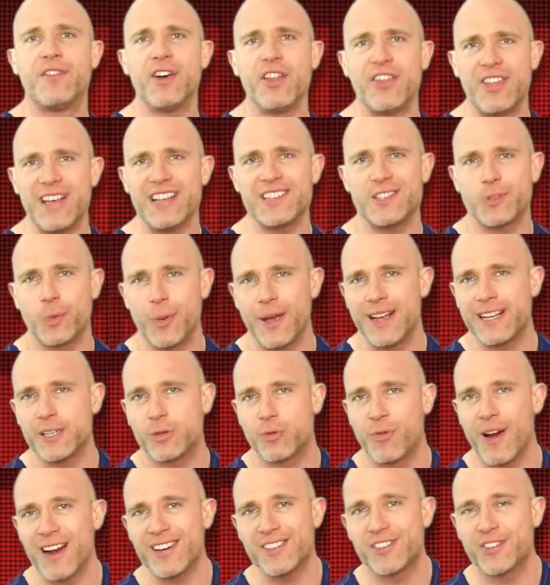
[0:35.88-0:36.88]
for this
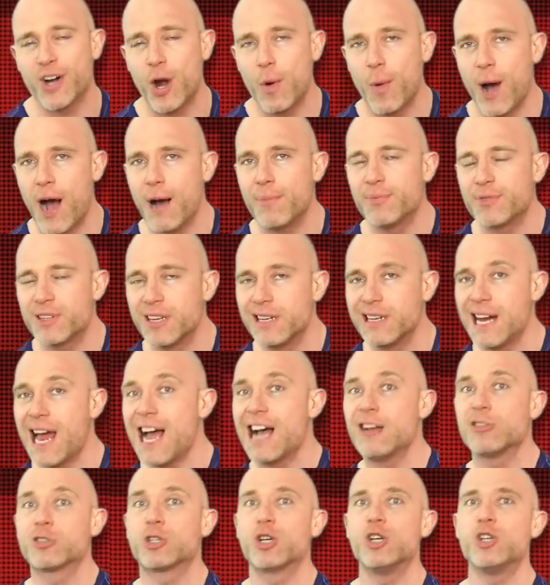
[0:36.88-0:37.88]
week's retro ups and
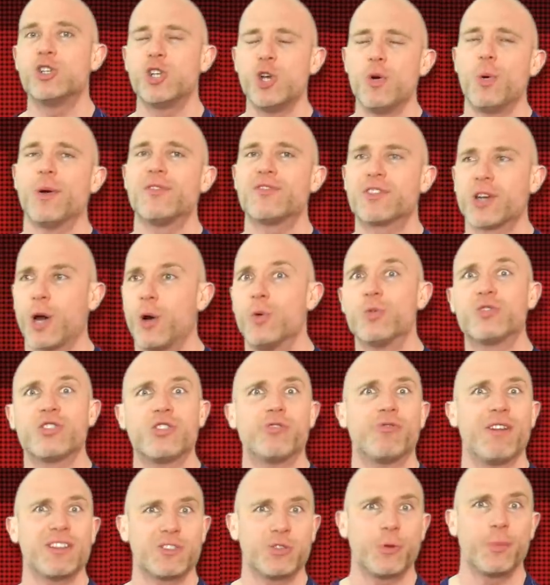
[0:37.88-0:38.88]
downs, because you have
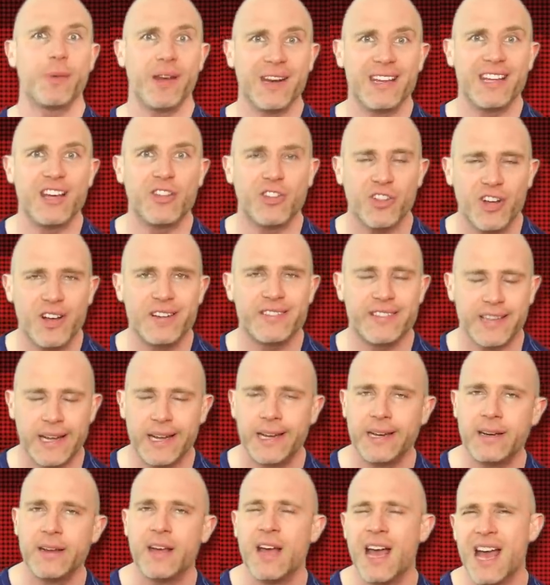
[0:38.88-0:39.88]
chosen WrestleMania
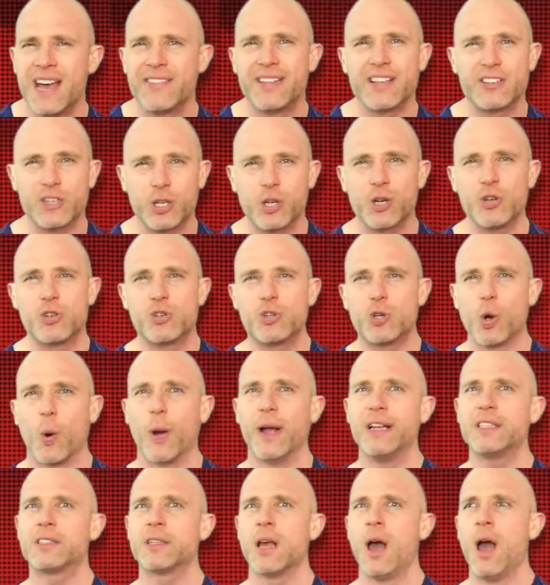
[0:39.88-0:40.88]
13. That's a good
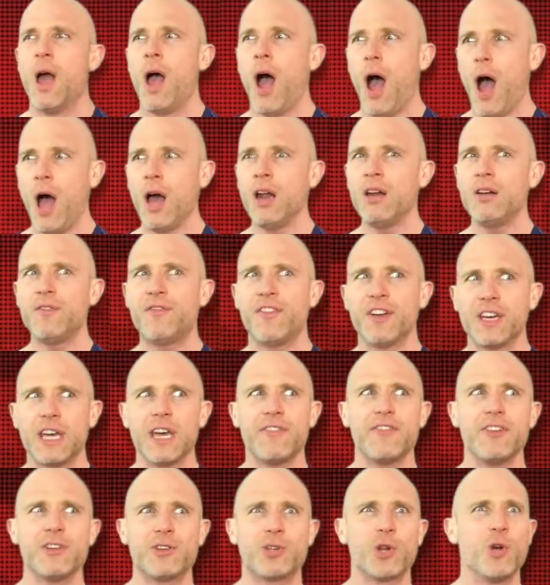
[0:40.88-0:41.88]
choice.
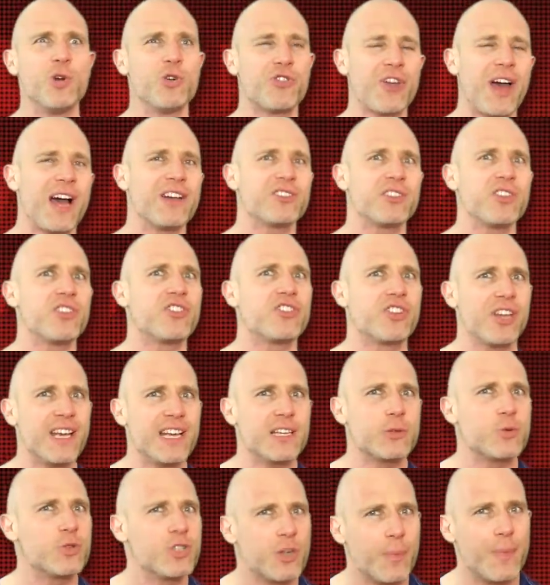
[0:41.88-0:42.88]
Unforgiven
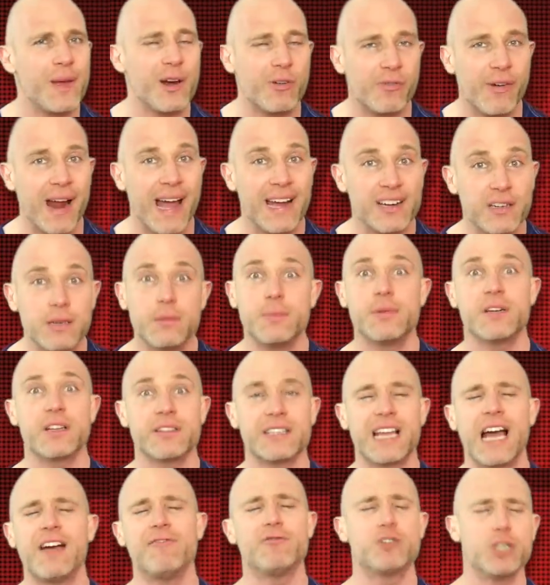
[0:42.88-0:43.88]
2006, which is a bit random, but
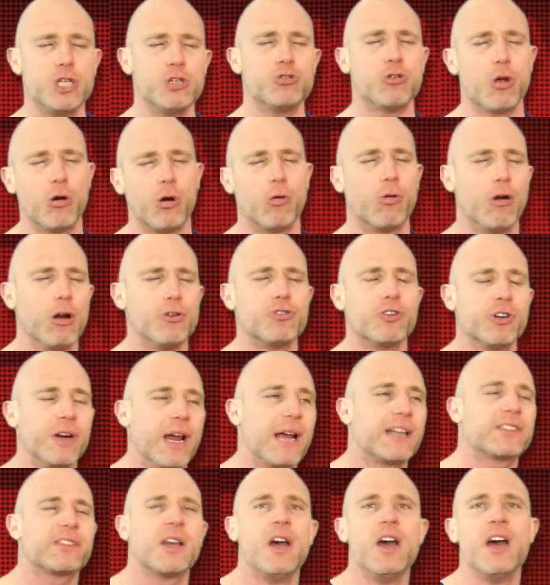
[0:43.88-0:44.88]
does have Detroit and Roshan
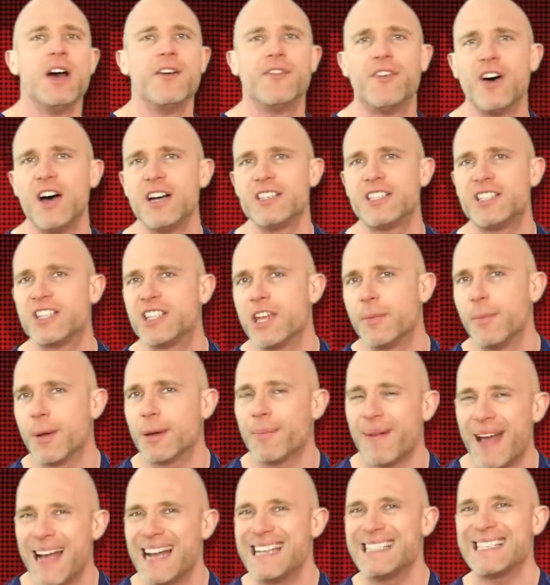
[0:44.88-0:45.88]
X versus the
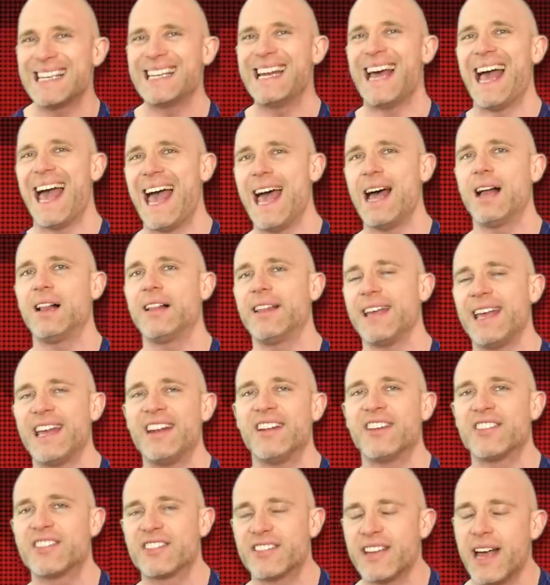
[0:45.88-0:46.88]
McMahons in a Hell
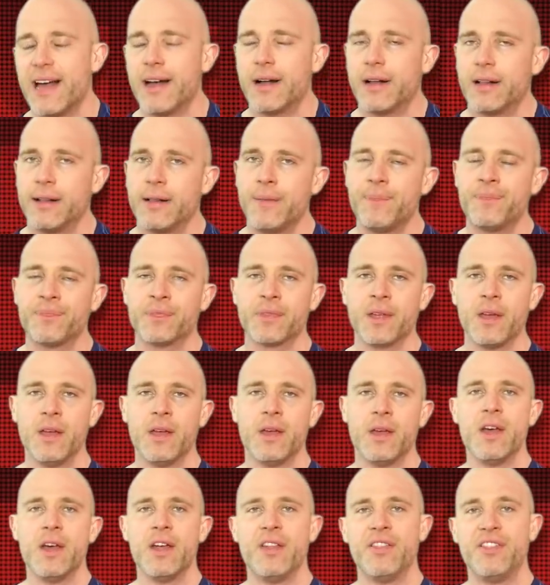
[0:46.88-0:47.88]
in a Cell.
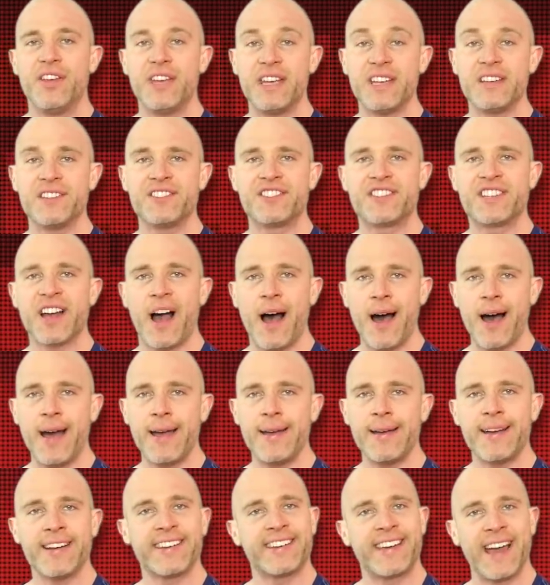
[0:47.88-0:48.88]
The
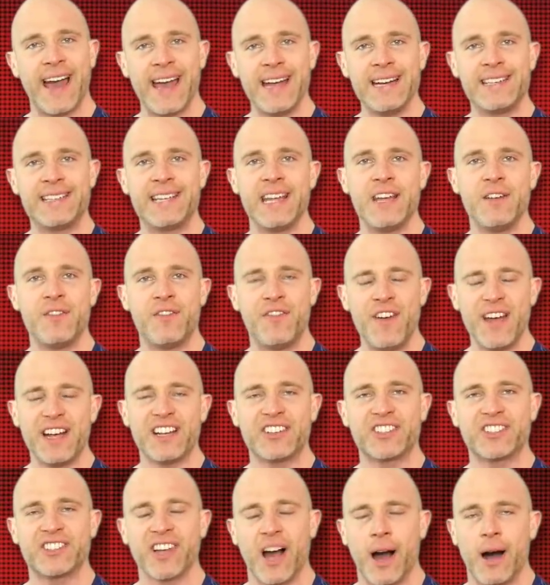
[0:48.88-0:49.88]
entire Katie
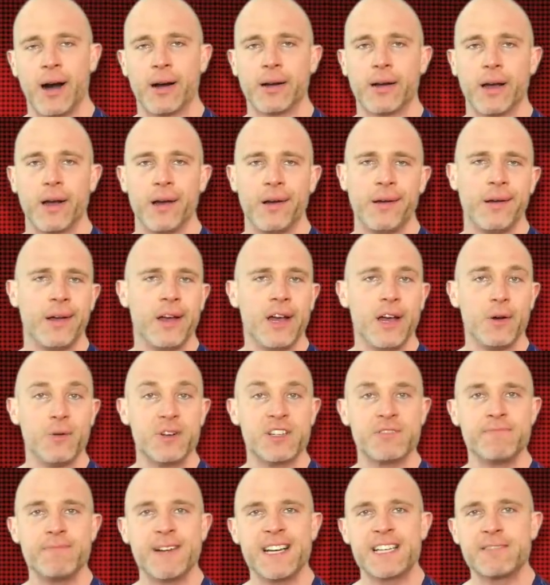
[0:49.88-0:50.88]
Vick saga,
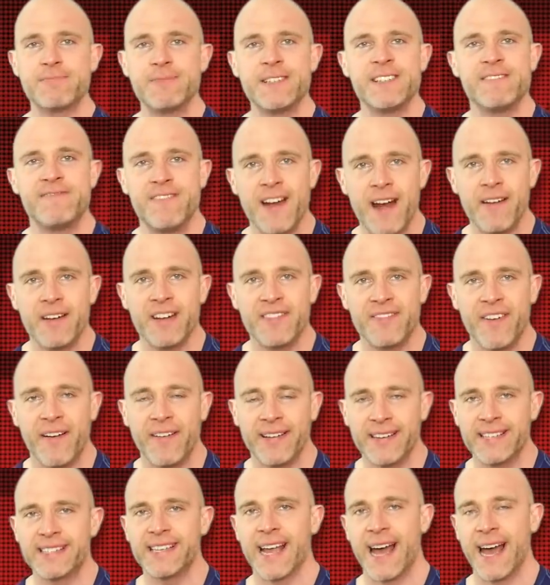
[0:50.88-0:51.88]
which makes me very,
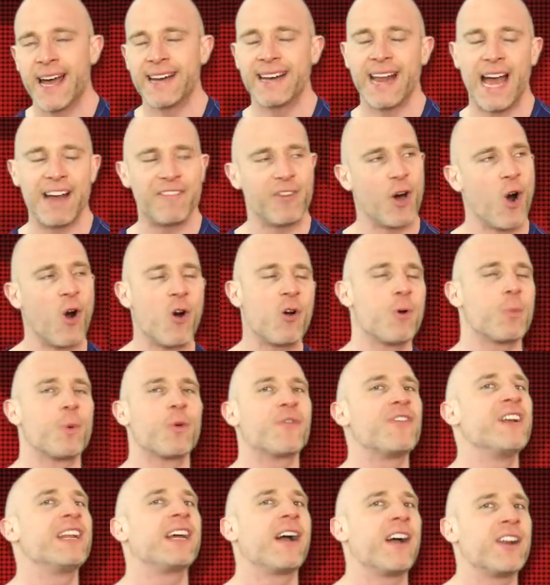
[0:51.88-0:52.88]
very sad, and I have a
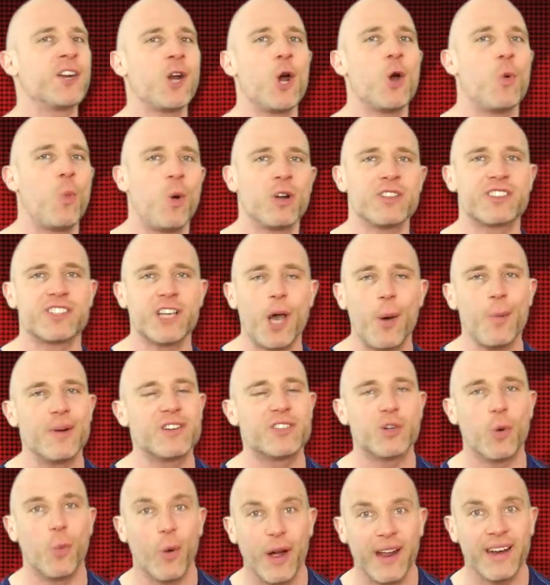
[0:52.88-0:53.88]
horrible feeling I know what's going
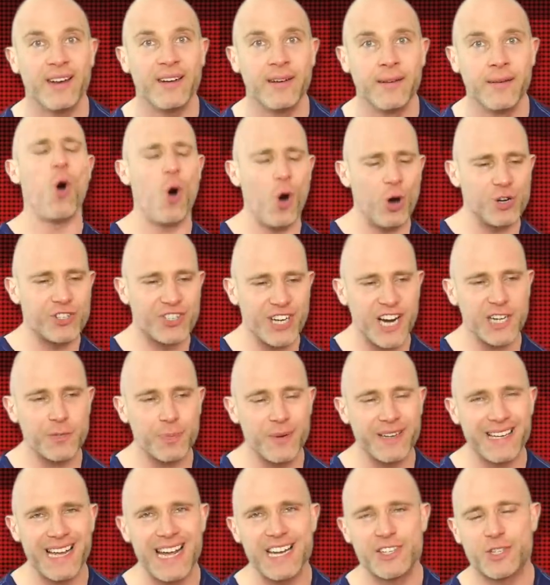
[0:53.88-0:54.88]
to win. Or
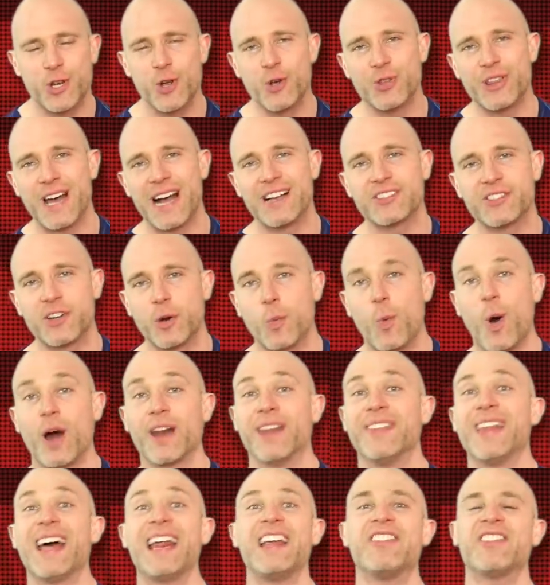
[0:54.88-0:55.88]
Judgment Day 2001,
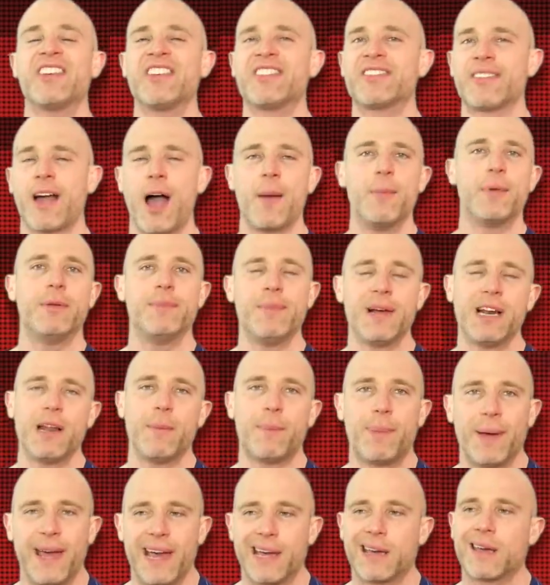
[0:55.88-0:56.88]
and that is a Simon
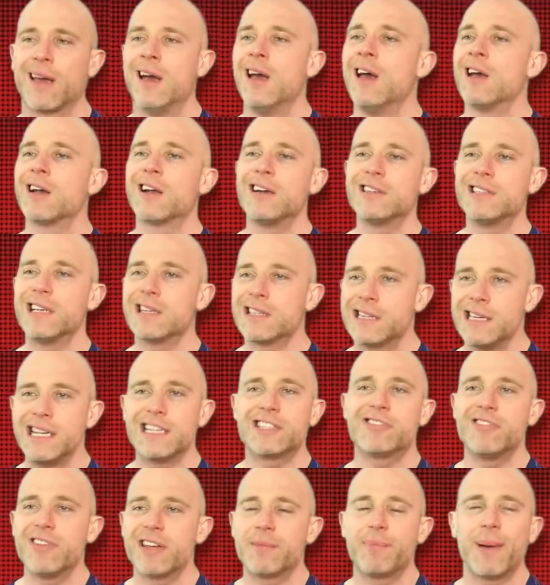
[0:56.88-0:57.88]
Miller pick, because it's
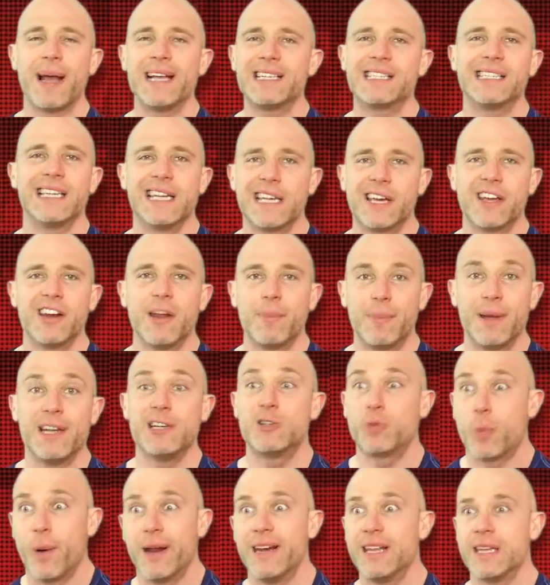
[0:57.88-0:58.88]
literally basically going to be
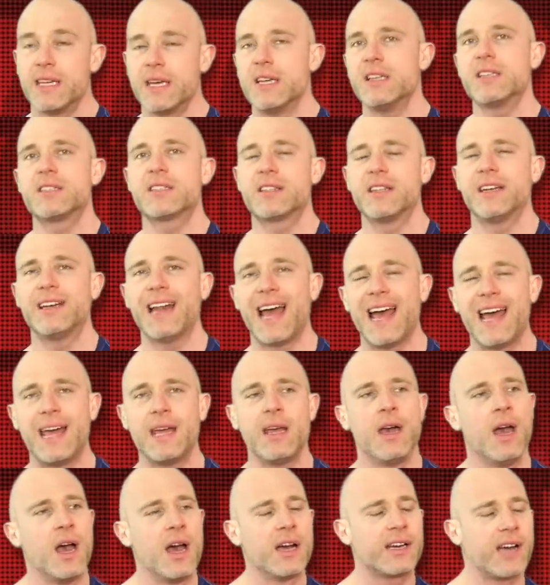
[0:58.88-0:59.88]
20 years to the
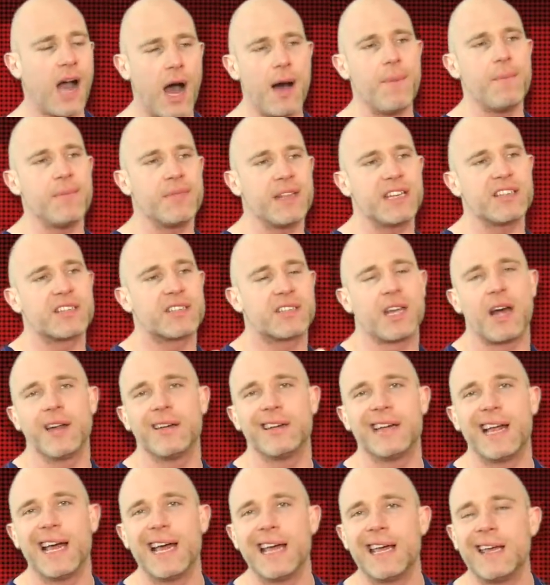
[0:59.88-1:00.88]
day come this
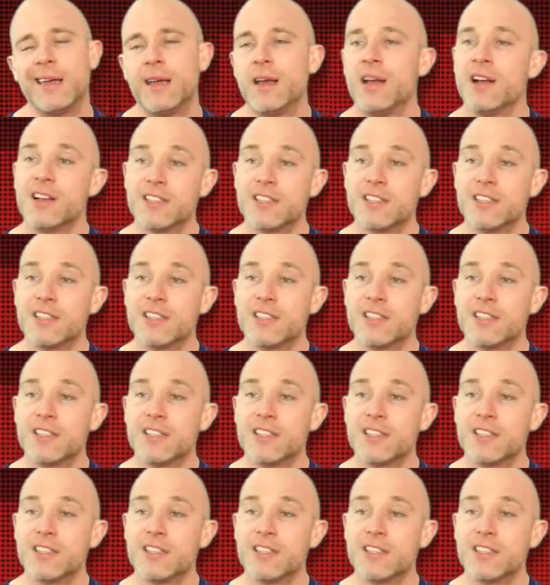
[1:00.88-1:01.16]
Sunday,